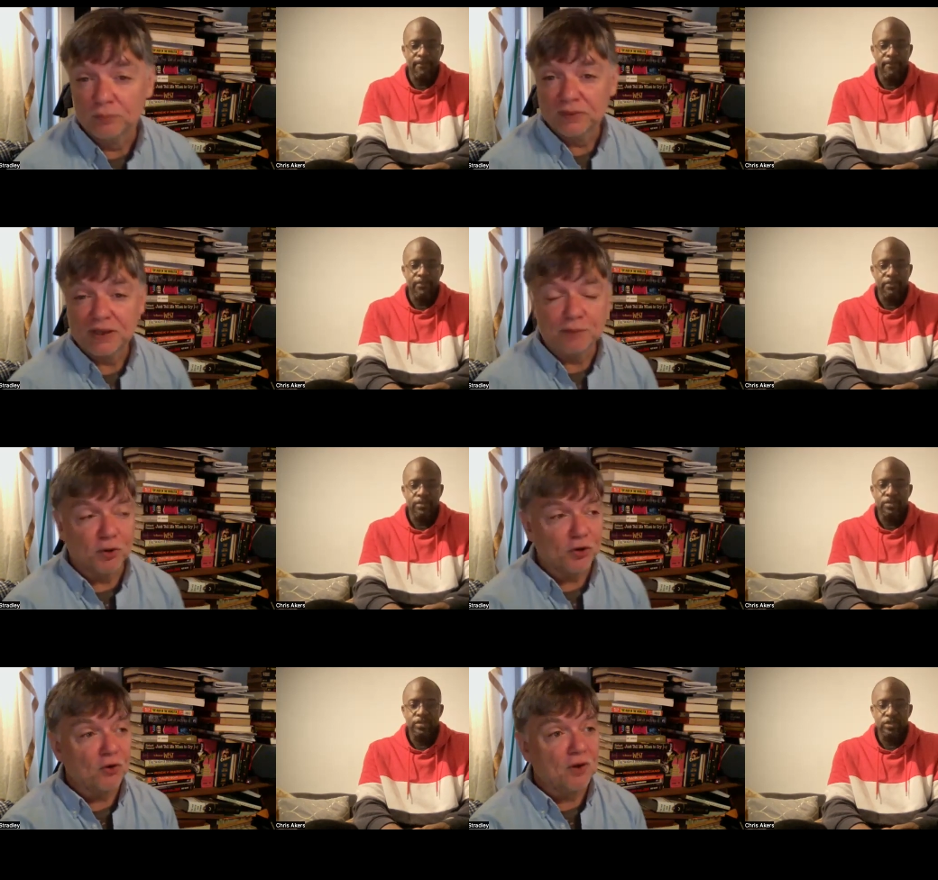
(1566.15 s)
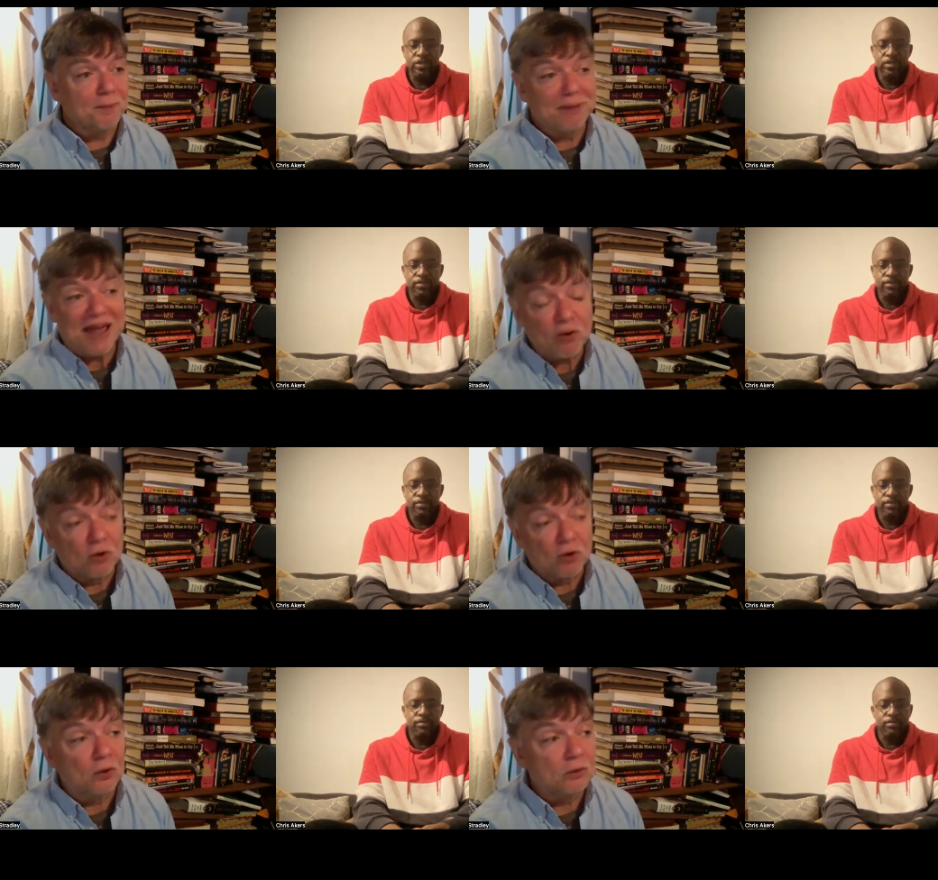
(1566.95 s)
Speaker 1: He put her on the
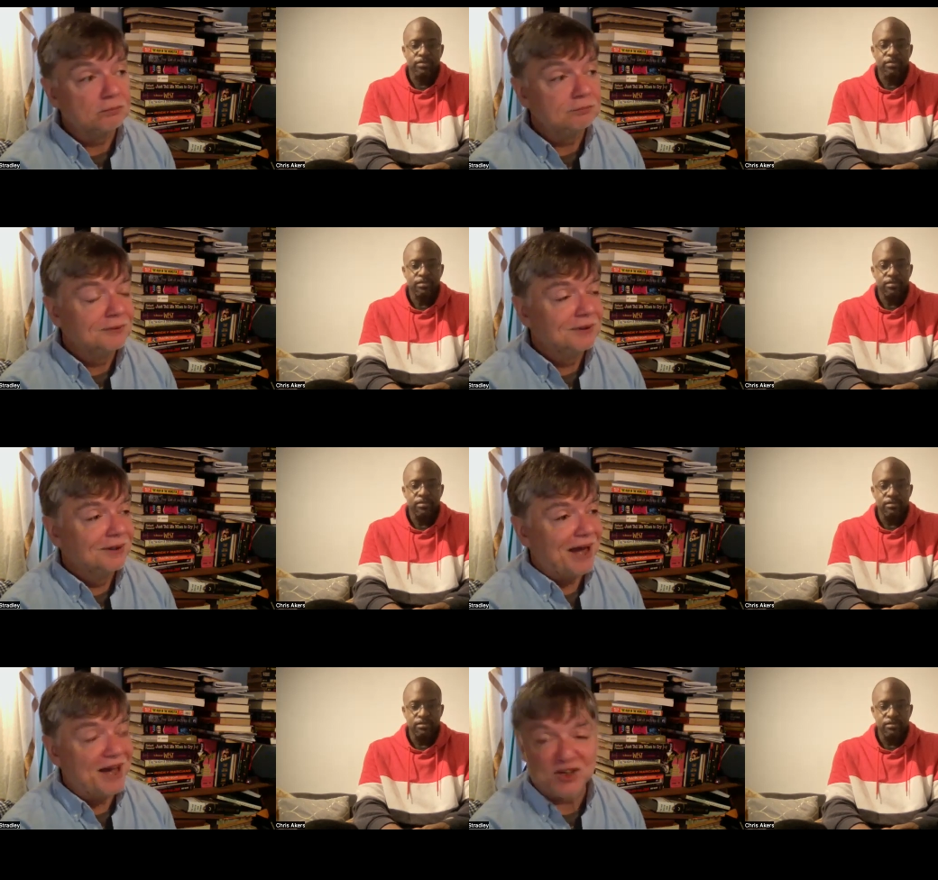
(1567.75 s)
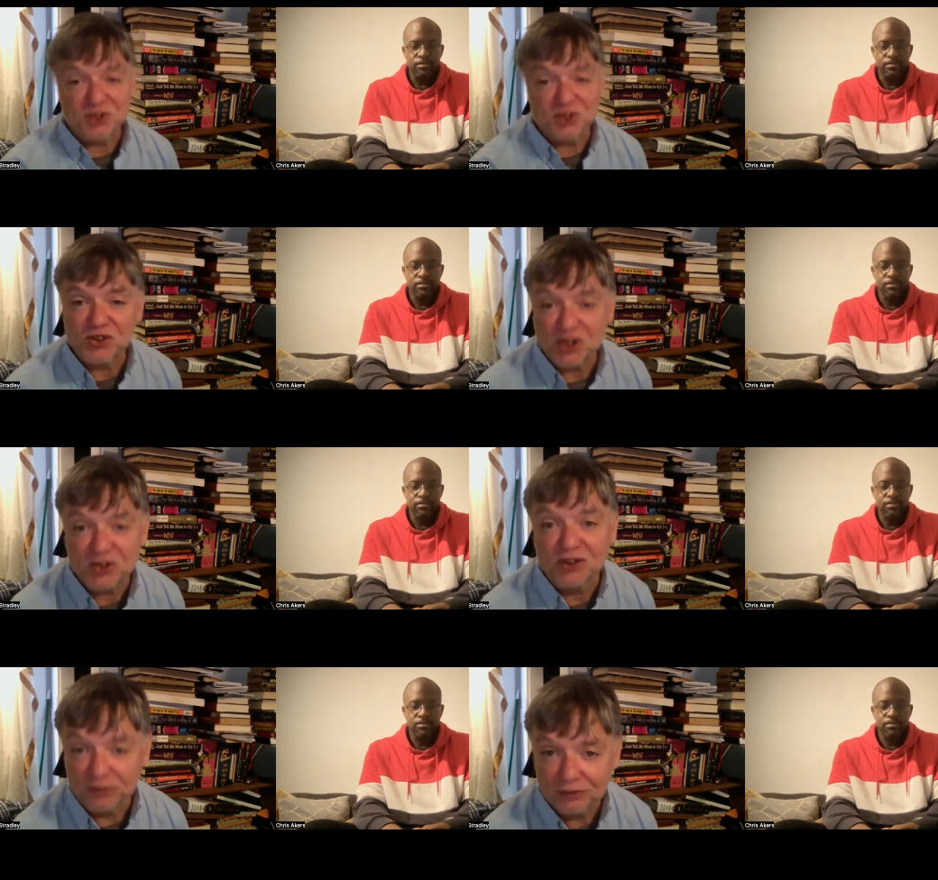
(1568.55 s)
payroll as his
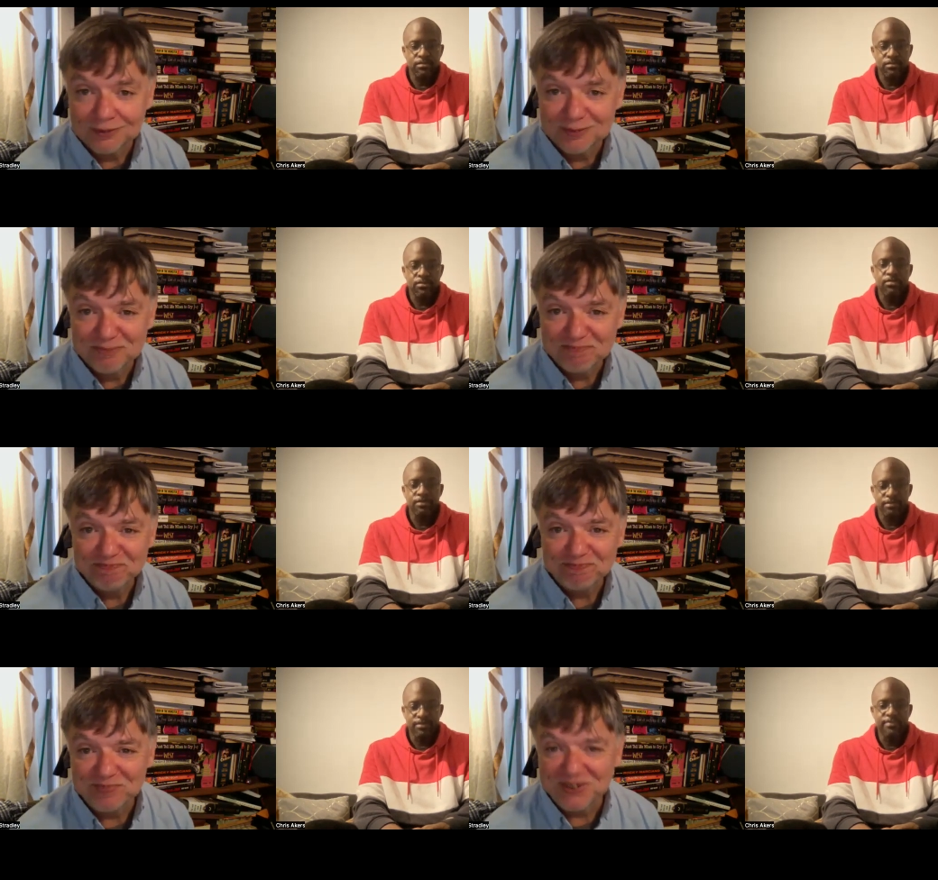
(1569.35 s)
assistant, mm-hmm.